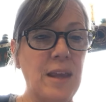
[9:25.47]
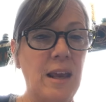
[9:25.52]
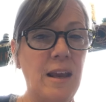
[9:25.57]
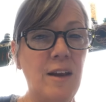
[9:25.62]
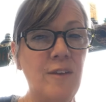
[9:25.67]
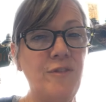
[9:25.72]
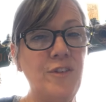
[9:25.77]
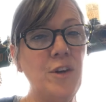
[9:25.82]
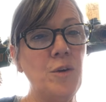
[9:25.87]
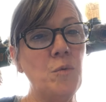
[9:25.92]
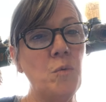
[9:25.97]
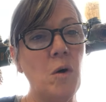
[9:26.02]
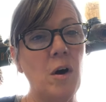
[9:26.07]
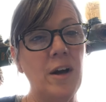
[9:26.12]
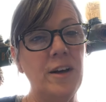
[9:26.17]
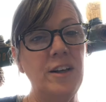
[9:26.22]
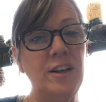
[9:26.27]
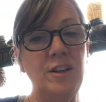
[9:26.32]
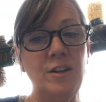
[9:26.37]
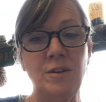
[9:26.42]
If you
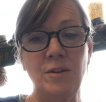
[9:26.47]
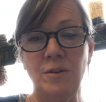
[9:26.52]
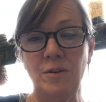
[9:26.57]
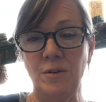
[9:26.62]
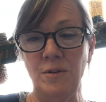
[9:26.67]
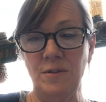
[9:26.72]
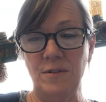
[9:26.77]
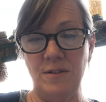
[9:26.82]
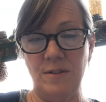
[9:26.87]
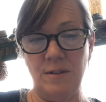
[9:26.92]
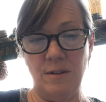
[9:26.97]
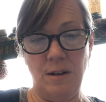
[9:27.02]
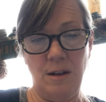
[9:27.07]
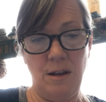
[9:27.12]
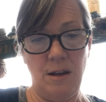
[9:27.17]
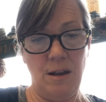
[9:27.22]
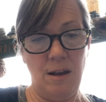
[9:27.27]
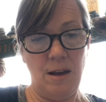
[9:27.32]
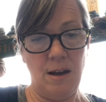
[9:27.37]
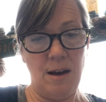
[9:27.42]
want to use
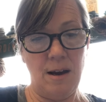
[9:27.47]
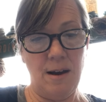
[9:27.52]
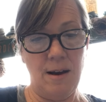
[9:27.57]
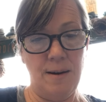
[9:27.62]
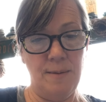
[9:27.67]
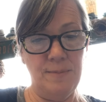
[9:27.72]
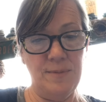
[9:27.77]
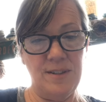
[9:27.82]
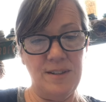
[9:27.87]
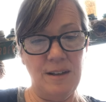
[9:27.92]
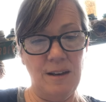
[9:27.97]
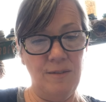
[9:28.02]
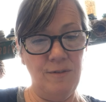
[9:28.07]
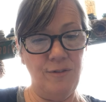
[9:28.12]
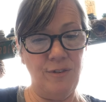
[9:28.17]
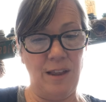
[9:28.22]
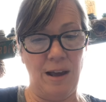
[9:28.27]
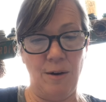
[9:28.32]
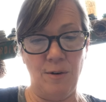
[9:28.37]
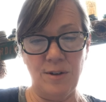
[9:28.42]

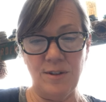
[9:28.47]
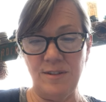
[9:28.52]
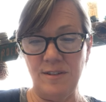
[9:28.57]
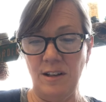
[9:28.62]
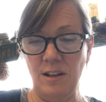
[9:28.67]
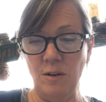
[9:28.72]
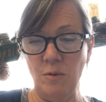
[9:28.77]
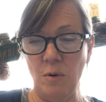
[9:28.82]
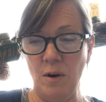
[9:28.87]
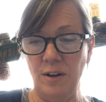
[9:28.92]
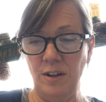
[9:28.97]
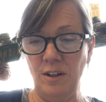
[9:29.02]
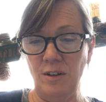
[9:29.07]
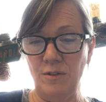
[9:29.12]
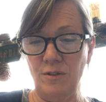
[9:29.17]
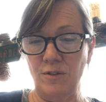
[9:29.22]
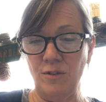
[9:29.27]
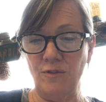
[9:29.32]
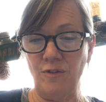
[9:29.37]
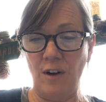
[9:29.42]
sunflowers, say you want to
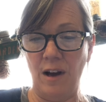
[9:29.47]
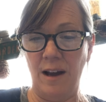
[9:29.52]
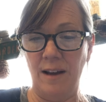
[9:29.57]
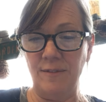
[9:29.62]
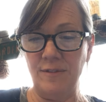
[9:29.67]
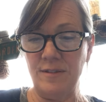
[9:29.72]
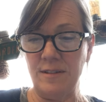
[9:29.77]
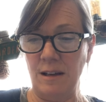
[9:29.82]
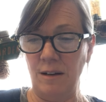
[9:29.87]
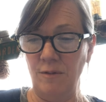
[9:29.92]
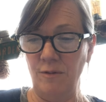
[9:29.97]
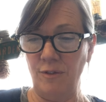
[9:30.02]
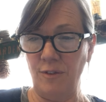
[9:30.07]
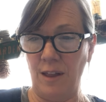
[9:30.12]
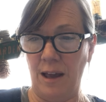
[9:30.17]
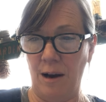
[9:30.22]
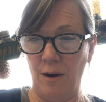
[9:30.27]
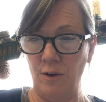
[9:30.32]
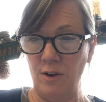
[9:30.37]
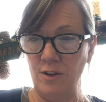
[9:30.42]
use 5
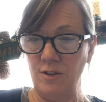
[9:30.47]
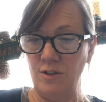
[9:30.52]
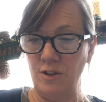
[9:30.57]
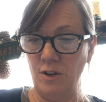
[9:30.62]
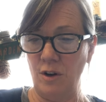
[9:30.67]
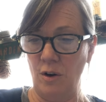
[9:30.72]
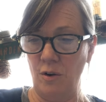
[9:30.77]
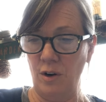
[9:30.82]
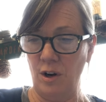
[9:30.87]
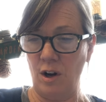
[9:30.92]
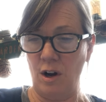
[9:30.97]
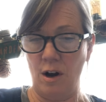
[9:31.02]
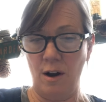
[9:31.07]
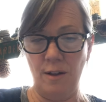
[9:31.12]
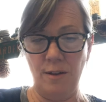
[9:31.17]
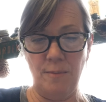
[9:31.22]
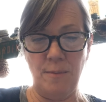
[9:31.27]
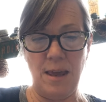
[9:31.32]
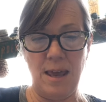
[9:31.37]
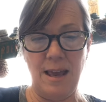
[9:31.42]
sunflowers, you go to
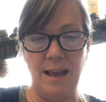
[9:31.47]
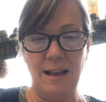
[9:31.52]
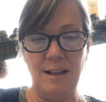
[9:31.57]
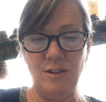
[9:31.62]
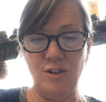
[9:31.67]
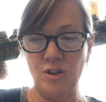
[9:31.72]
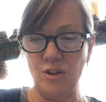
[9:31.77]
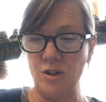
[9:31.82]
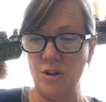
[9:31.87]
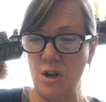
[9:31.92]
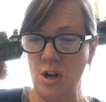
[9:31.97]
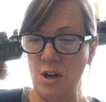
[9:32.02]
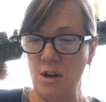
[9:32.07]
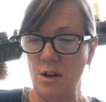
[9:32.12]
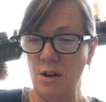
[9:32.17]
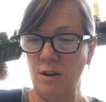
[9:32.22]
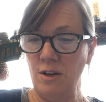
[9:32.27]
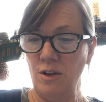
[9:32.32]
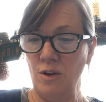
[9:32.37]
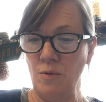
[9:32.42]
column H,
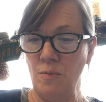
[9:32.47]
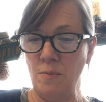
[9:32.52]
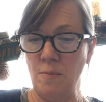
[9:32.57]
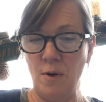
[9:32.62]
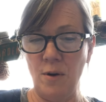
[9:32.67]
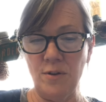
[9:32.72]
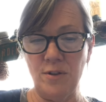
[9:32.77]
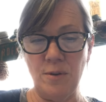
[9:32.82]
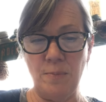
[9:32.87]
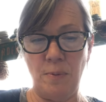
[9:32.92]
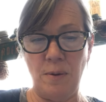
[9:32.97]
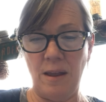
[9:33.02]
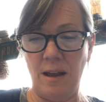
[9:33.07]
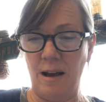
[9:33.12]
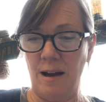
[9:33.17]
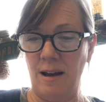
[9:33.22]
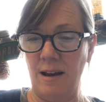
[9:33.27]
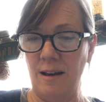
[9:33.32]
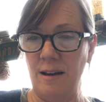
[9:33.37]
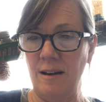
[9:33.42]
you
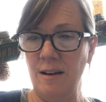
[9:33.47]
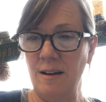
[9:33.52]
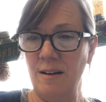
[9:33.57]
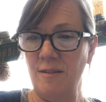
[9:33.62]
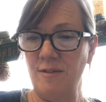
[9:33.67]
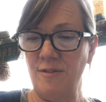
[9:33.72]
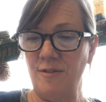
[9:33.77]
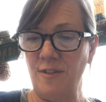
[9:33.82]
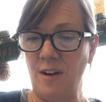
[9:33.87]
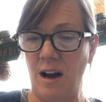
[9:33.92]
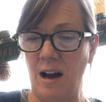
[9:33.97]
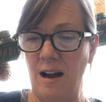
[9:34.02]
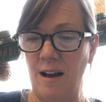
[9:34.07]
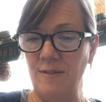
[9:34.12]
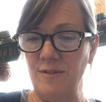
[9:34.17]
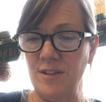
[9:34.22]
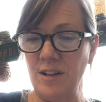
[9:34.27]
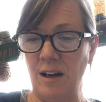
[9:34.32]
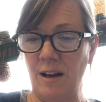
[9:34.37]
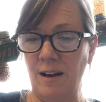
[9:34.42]
multiply
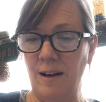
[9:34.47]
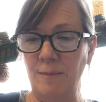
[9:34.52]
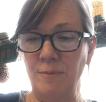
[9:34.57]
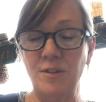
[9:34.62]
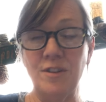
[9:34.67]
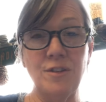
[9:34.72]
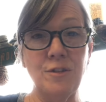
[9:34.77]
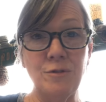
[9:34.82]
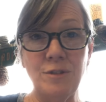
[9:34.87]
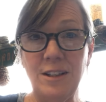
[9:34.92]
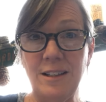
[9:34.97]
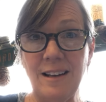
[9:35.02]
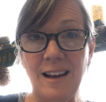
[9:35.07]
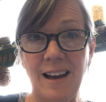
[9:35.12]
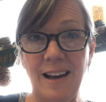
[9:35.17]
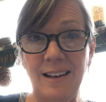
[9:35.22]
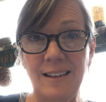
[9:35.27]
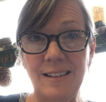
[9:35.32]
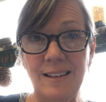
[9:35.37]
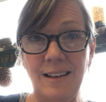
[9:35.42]
5 times
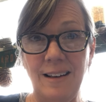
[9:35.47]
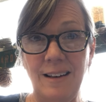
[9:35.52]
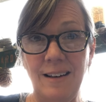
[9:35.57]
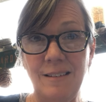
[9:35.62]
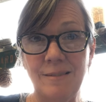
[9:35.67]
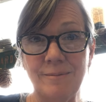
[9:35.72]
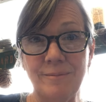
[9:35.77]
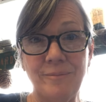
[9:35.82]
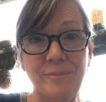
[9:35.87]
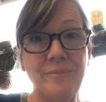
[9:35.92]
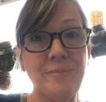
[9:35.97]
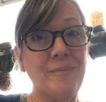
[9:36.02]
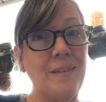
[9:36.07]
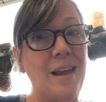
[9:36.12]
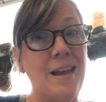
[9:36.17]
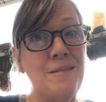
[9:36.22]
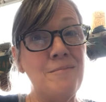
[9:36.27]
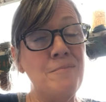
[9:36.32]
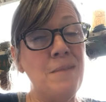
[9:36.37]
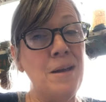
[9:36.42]
$3.90,
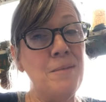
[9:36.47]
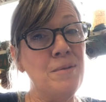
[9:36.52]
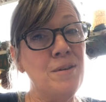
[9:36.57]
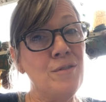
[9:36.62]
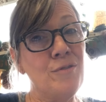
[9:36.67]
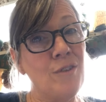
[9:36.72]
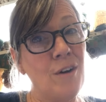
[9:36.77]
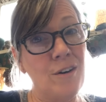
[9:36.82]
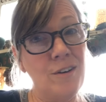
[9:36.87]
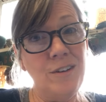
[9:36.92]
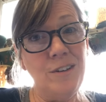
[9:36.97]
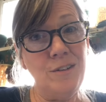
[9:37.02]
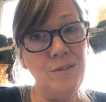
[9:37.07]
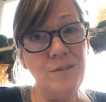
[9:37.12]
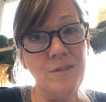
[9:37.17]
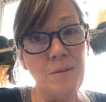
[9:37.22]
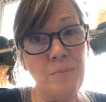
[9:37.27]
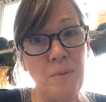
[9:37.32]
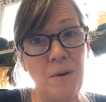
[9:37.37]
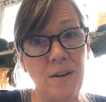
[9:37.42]
and maybe you've already
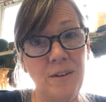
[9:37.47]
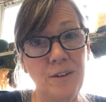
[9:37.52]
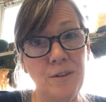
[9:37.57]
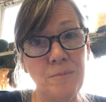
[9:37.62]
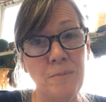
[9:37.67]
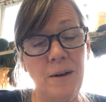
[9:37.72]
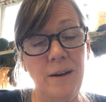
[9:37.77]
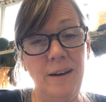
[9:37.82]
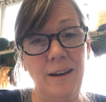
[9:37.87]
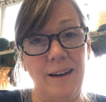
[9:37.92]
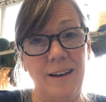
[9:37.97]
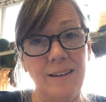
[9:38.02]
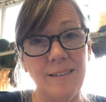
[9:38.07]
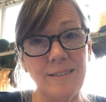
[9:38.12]
used up all your money.